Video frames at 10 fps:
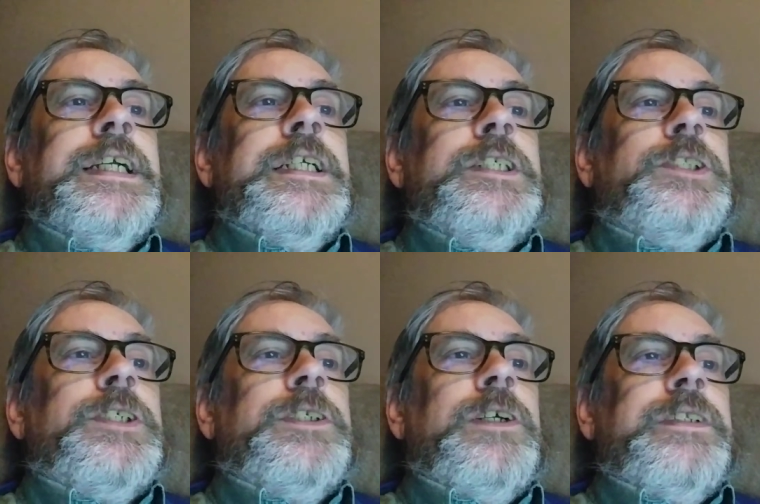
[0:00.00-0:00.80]
You
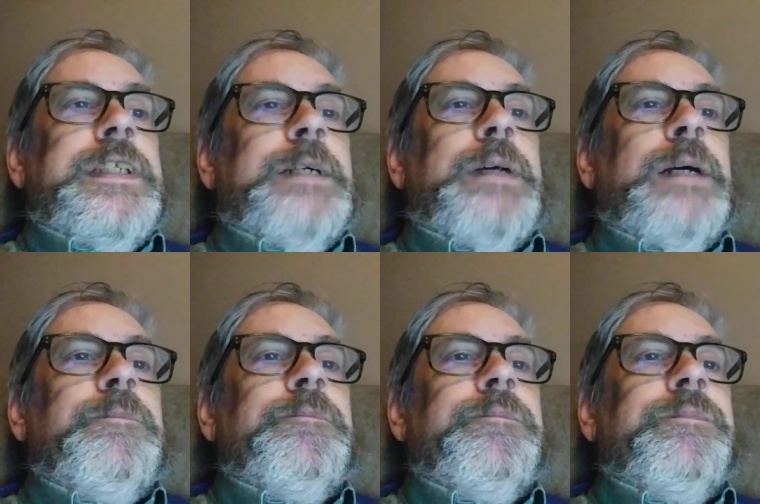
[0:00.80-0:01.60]
should look them
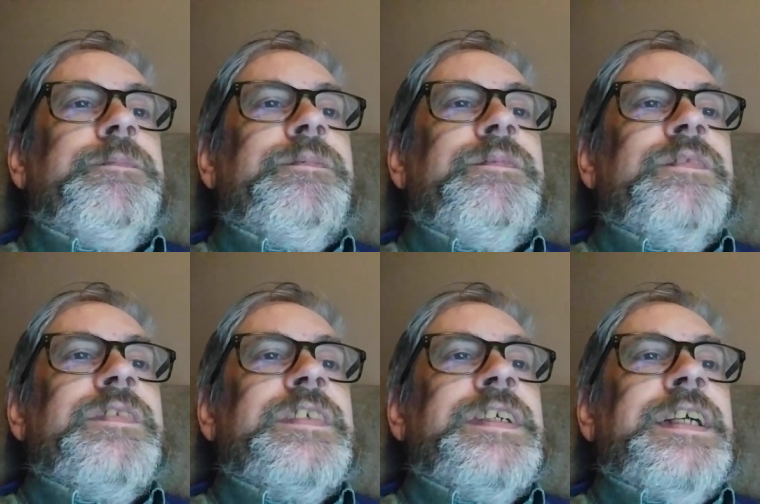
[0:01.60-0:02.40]
up.
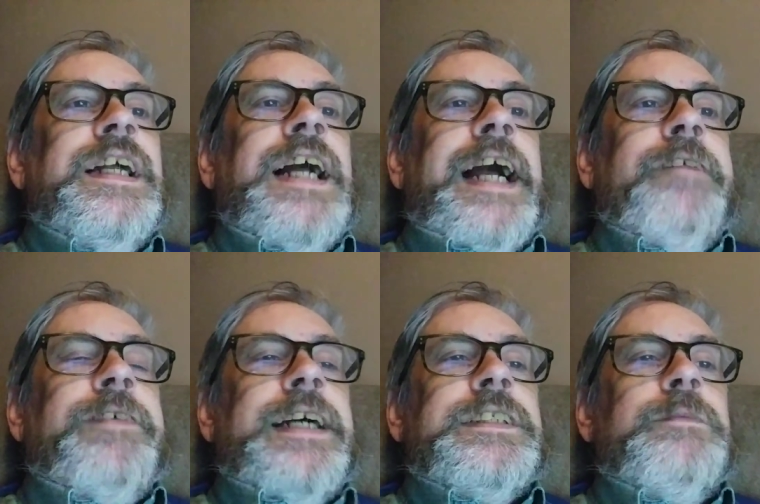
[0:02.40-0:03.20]
I've
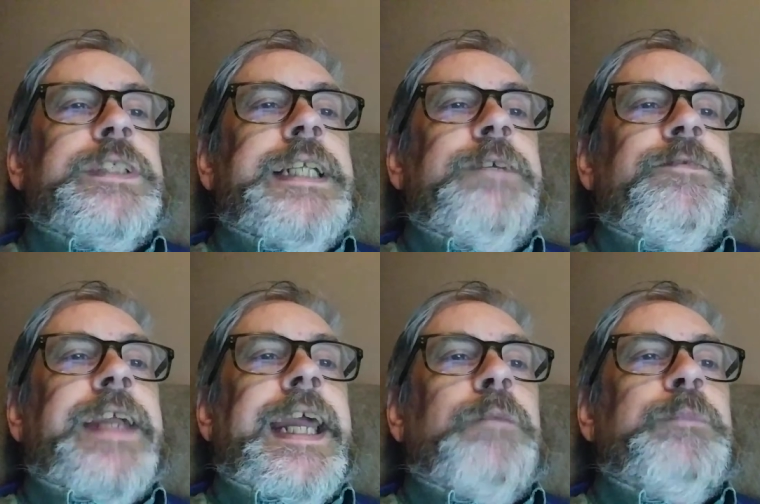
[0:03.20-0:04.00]
got some Steve
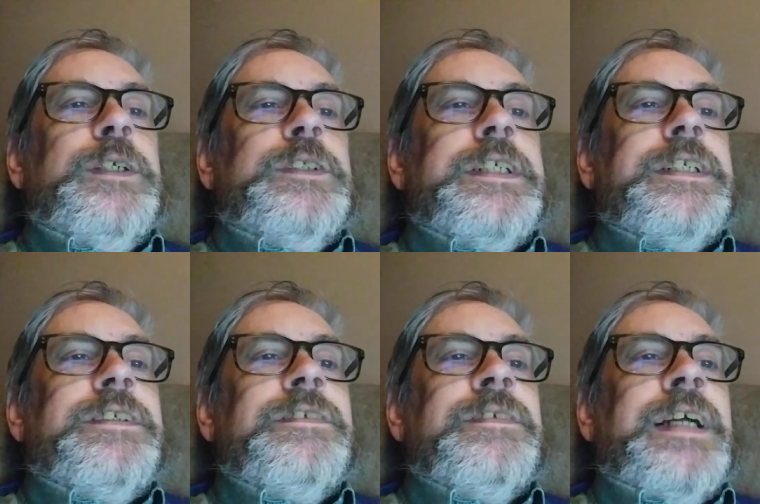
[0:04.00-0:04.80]
Camp music.
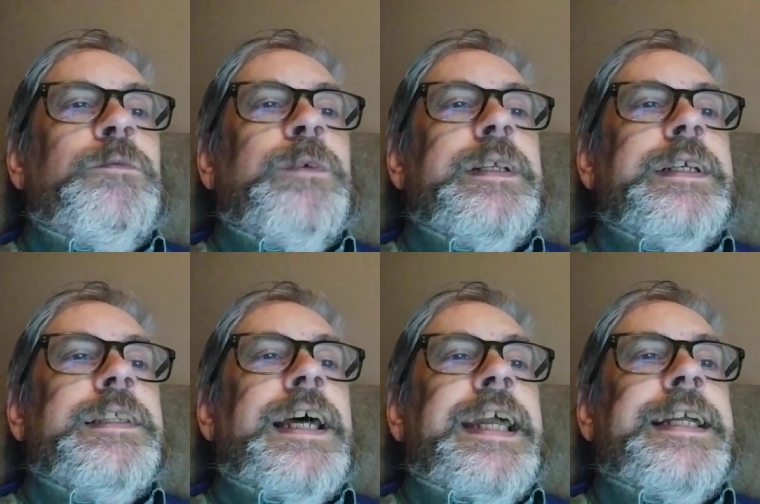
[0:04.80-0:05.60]
I really
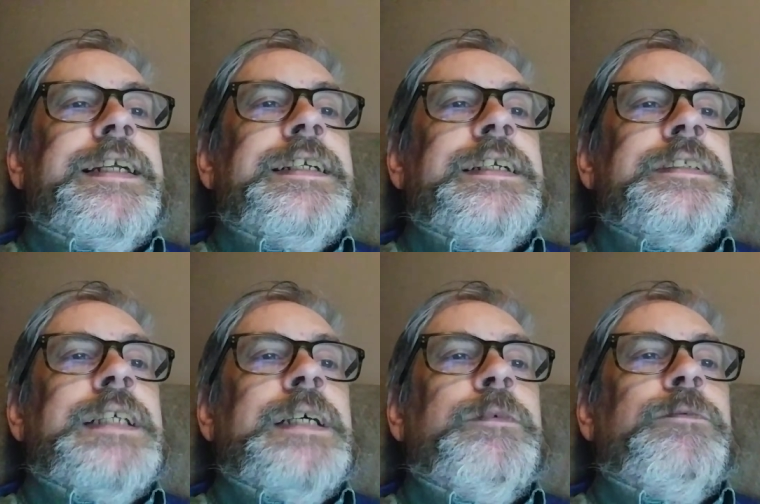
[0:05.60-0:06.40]
like
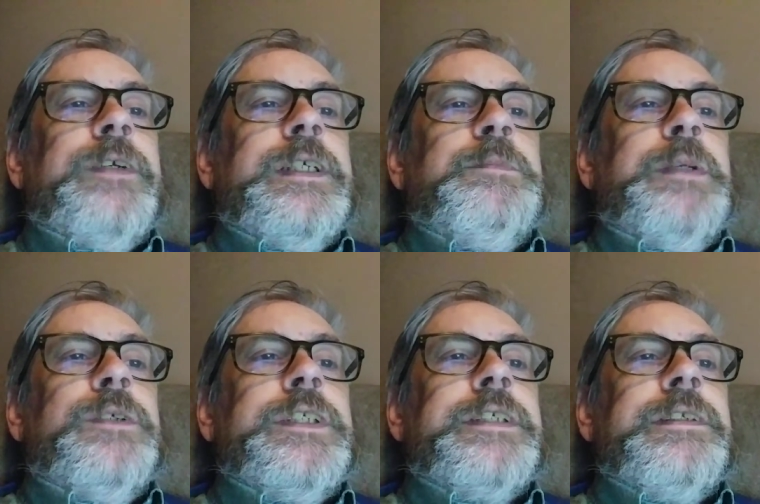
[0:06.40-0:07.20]
some of his
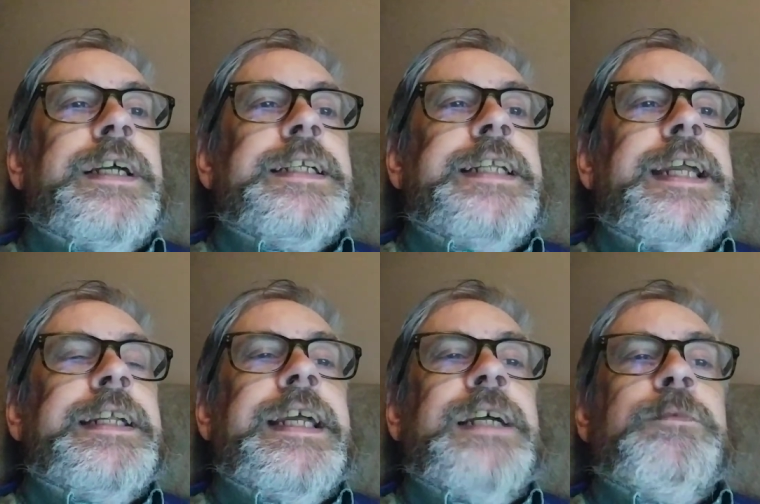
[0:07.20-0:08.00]
music, like
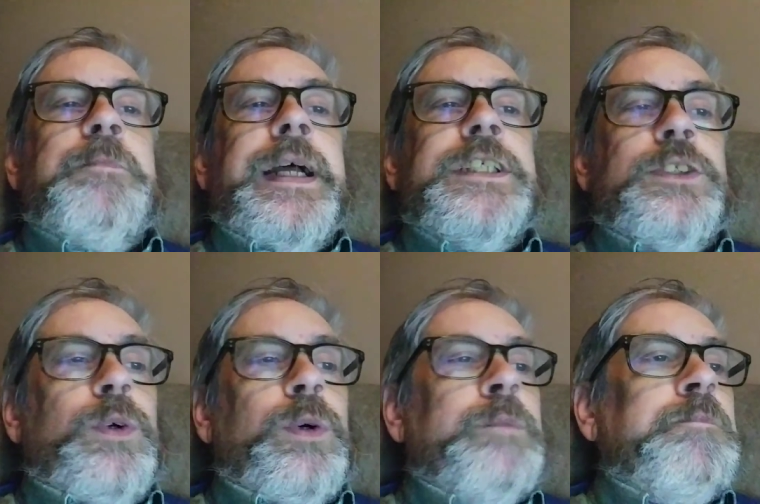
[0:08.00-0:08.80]
Taking Heaven by
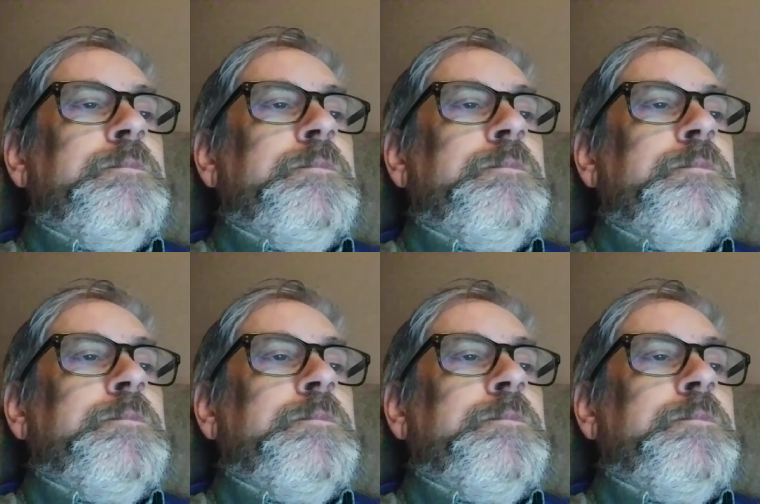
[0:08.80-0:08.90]
Storm.